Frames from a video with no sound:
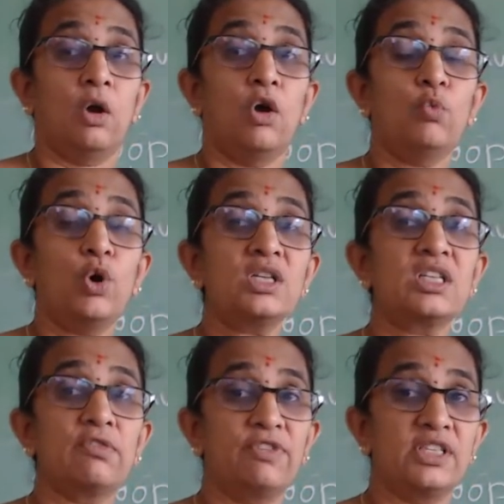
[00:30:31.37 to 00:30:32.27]
on what
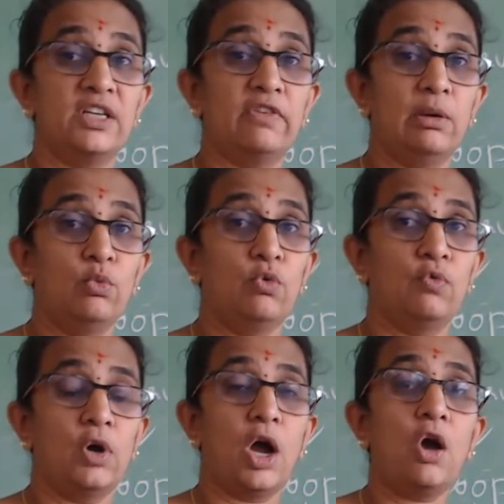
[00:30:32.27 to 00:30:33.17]
surface they will
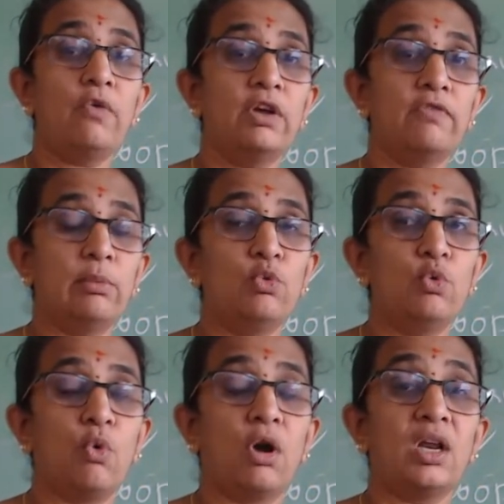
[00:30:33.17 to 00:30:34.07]
move, how it will
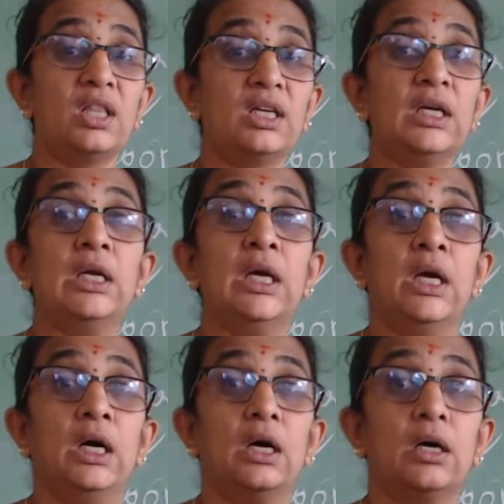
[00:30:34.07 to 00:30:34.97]
move, what are
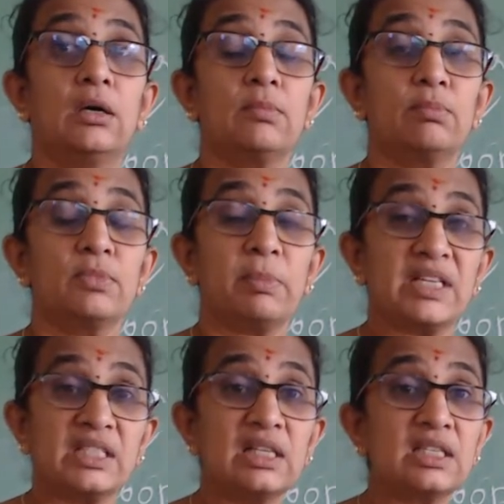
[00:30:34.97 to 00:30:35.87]
the
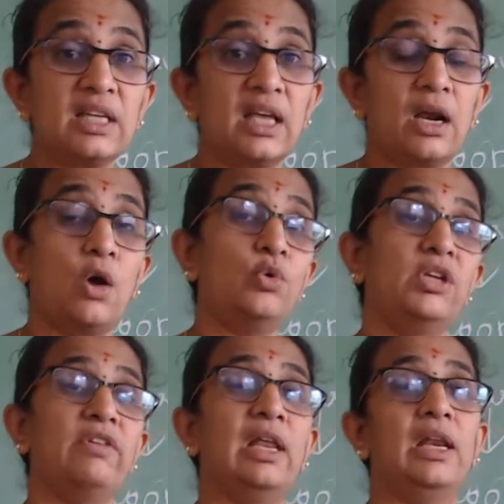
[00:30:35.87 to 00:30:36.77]
muscles there, how
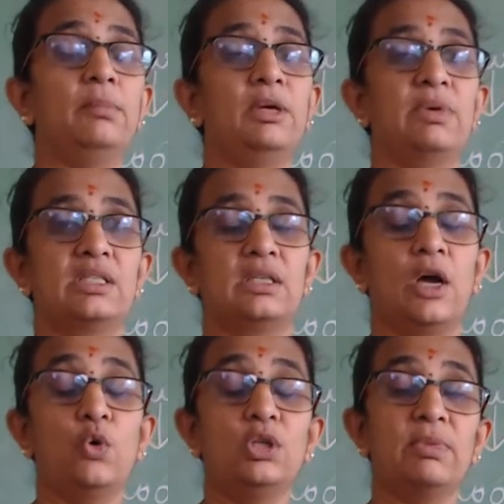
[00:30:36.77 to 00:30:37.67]
they will help the muscle,
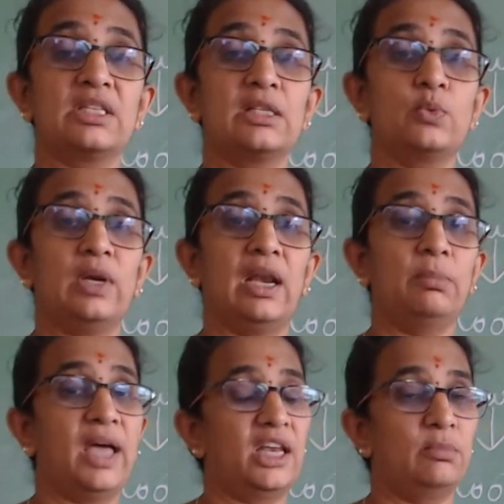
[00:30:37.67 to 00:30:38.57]
how the muscles will
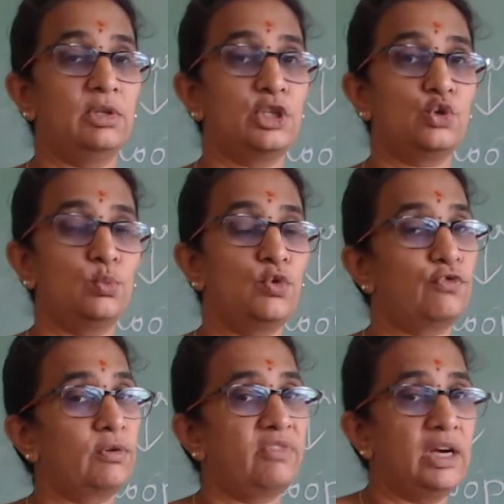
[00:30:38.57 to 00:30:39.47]
help the animals to
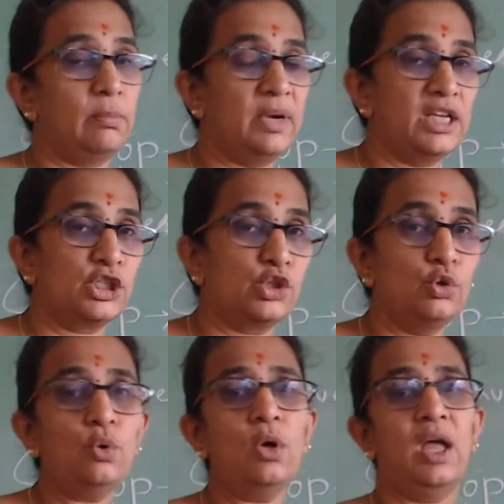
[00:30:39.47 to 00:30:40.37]
move from one place
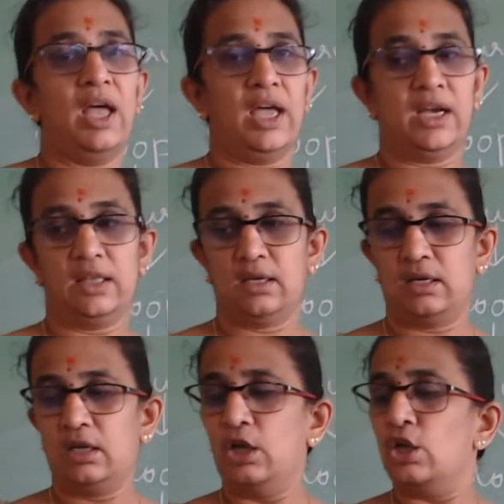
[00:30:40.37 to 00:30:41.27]
to
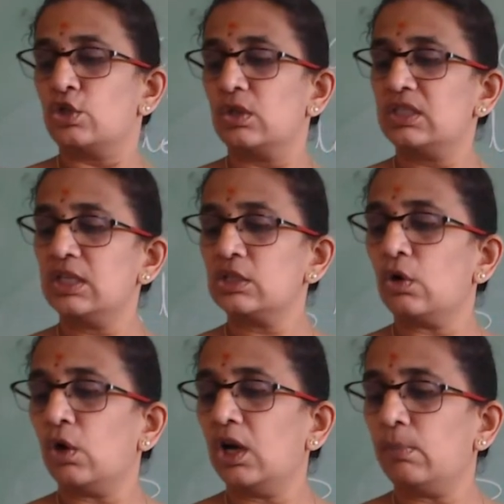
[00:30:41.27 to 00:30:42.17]
another. So this is
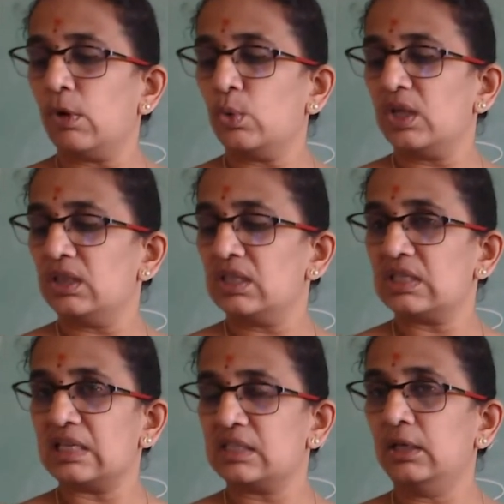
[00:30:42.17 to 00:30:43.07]
all about in
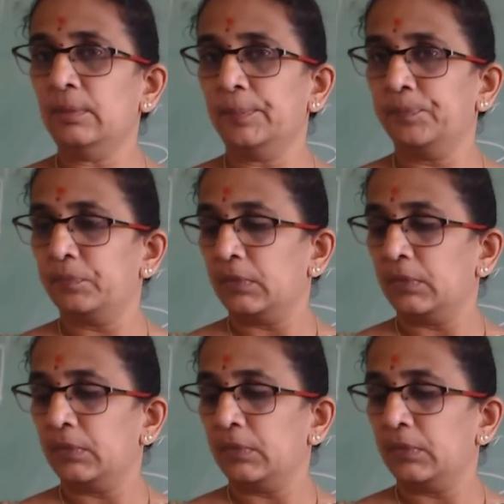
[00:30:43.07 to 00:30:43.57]
this lesson.